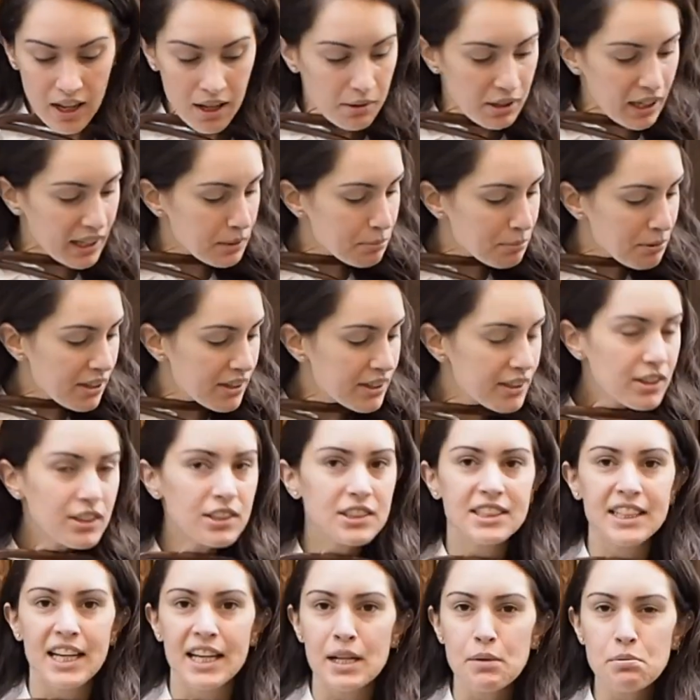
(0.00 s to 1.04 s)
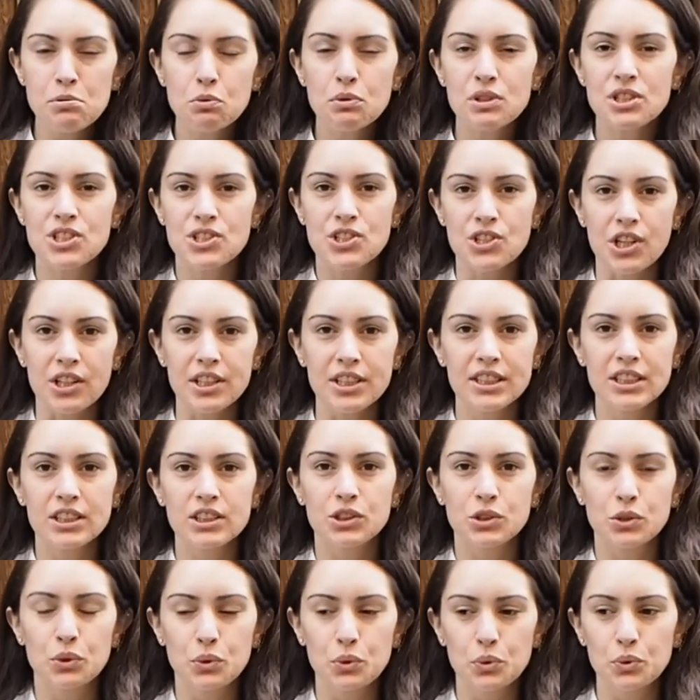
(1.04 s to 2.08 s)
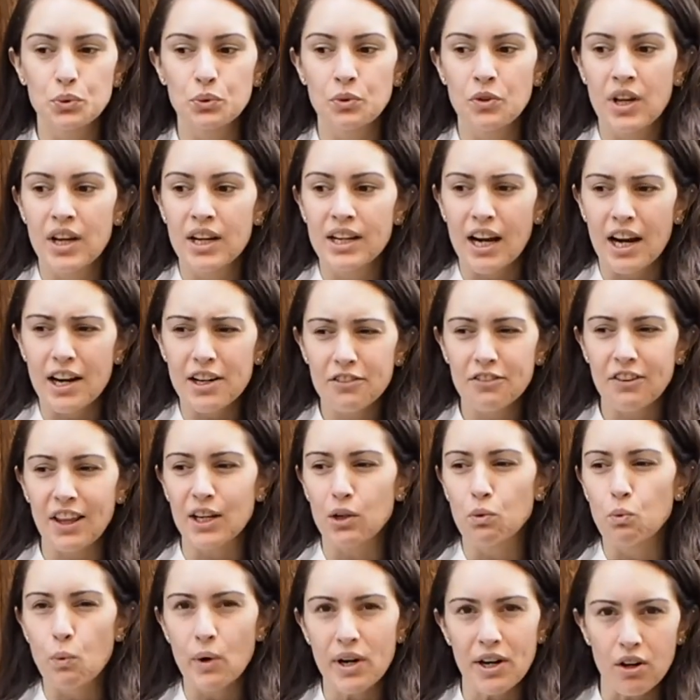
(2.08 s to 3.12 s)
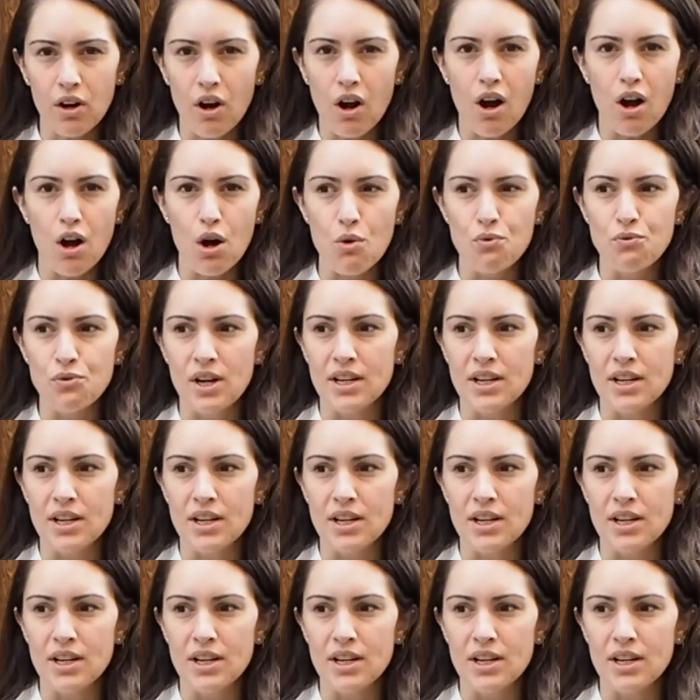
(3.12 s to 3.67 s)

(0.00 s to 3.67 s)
like the little tips were starting to kind of like wear off,